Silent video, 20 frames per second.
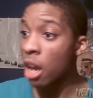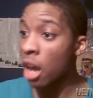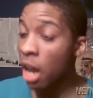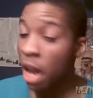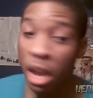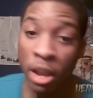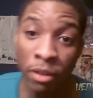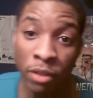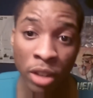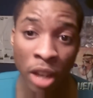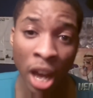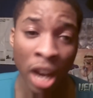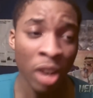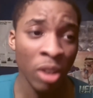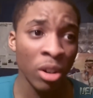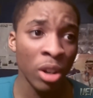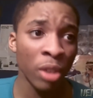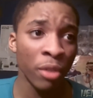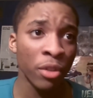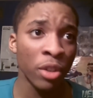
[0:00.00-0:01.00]
If I
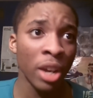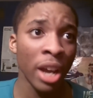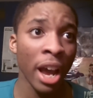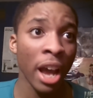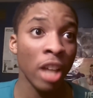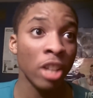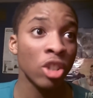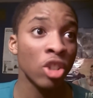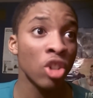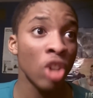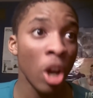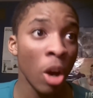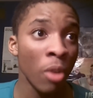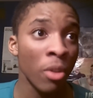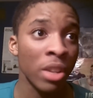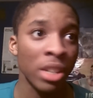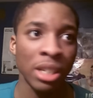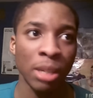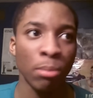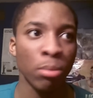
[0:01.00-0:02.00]
don't know if you guys know
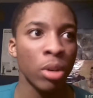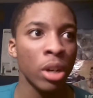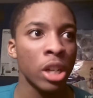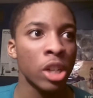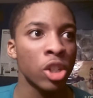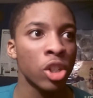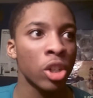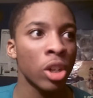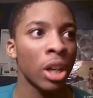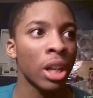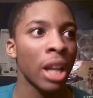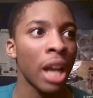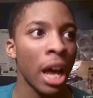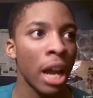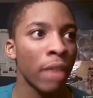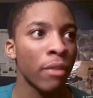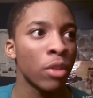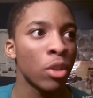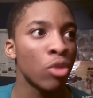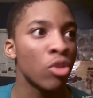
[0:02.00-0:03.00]
this, I'm pretty sure a
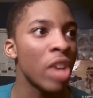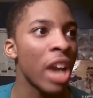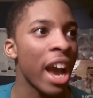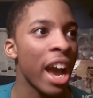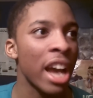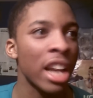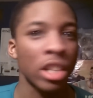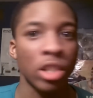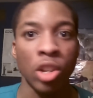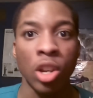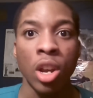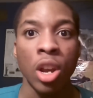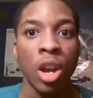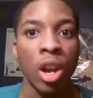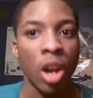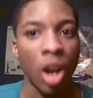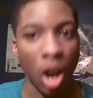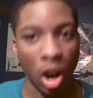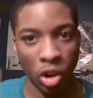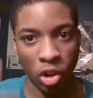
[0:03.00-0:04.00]
lot of you guys
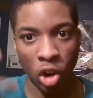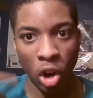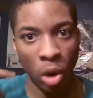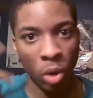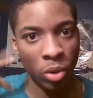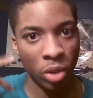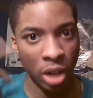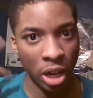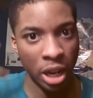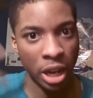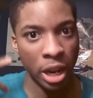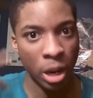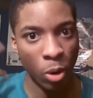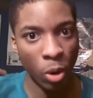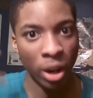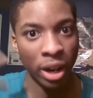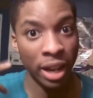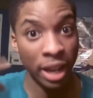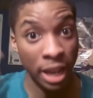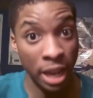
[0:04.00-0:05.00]
don't
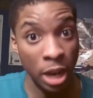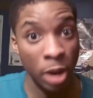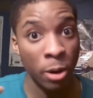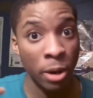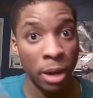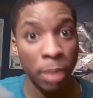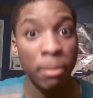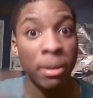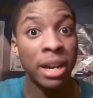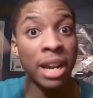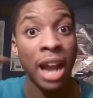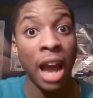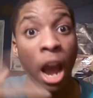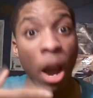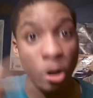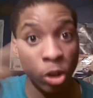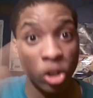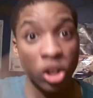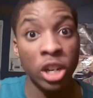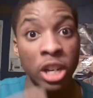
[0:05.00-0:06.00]
want to hear it, but
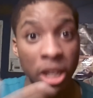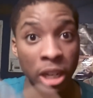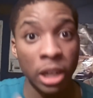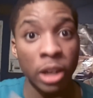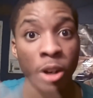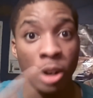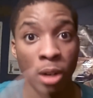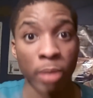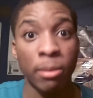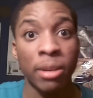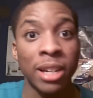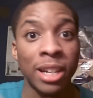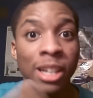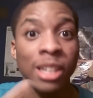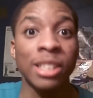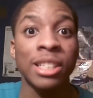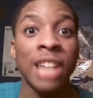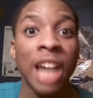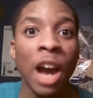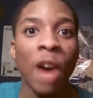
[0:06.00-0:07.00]
now you're going to hear it
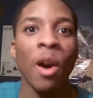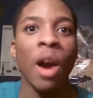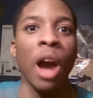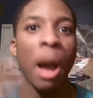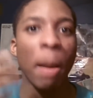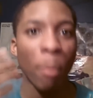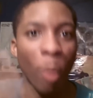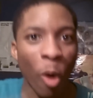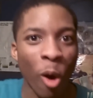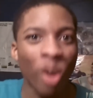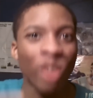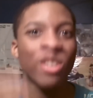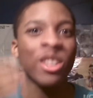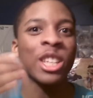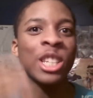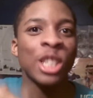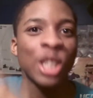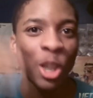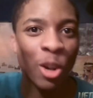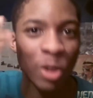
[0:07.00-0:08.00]
because now I'm on the
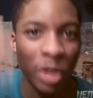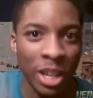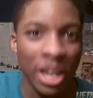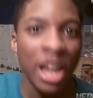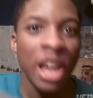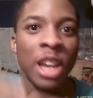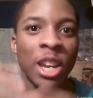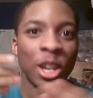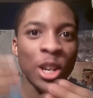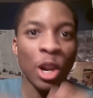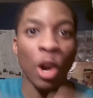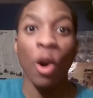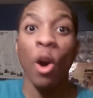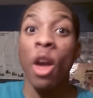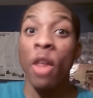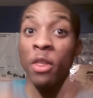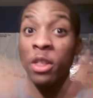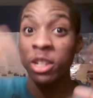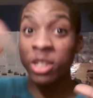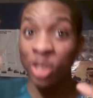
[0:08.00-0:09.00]
Sony, you know,
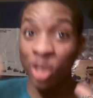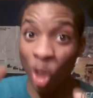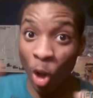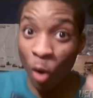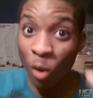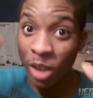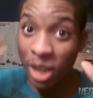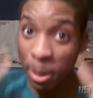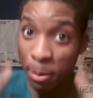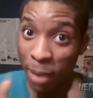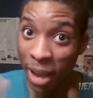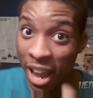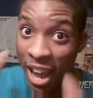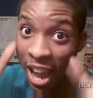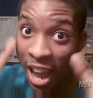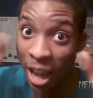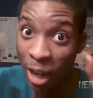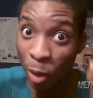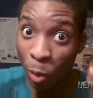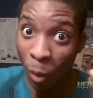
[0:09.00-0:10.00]
the Sony
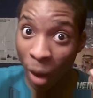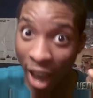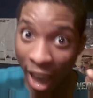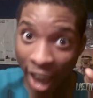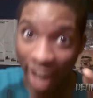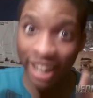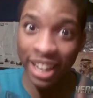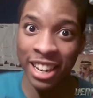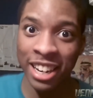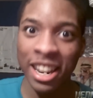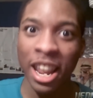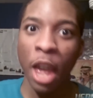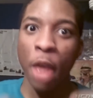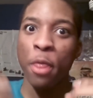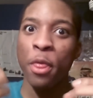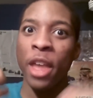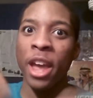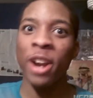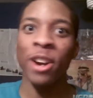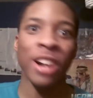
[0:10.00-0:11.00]
bandwagon.
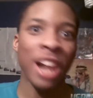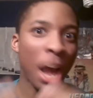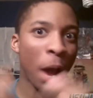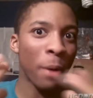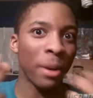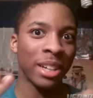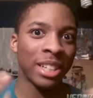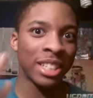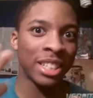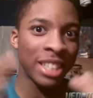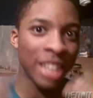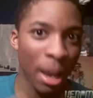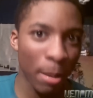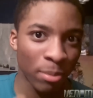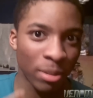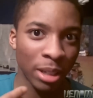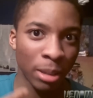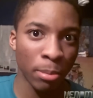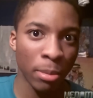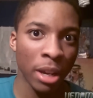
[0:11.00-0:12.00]
They are now
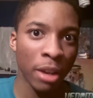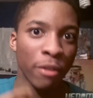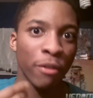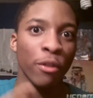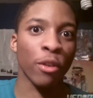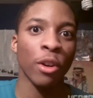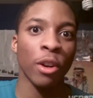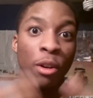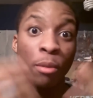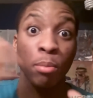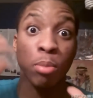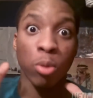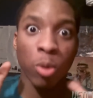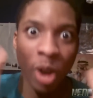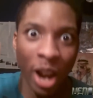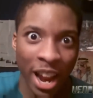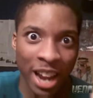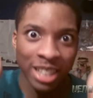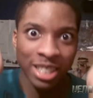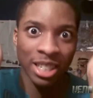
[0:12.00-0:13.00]
accepting me for
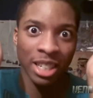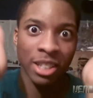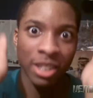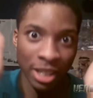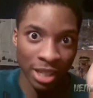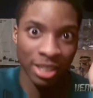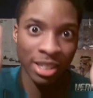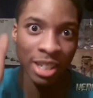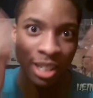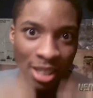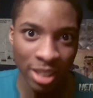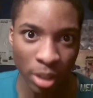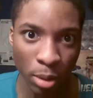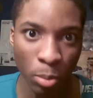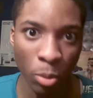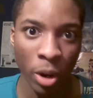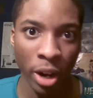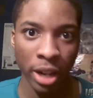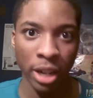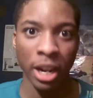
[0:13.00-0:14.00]
praising the
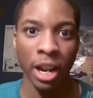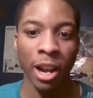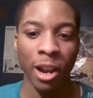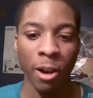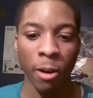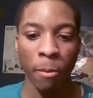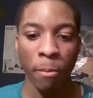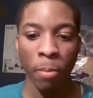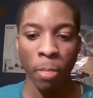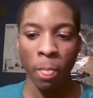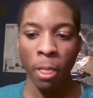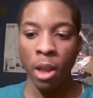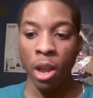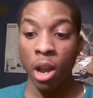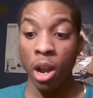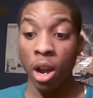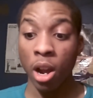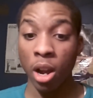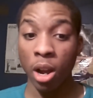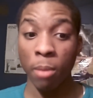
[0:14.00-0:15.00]
system right now.
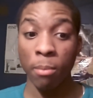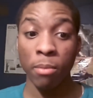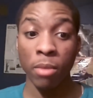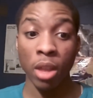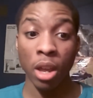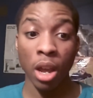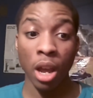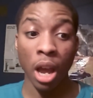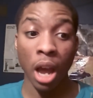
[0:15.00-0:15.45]
Um,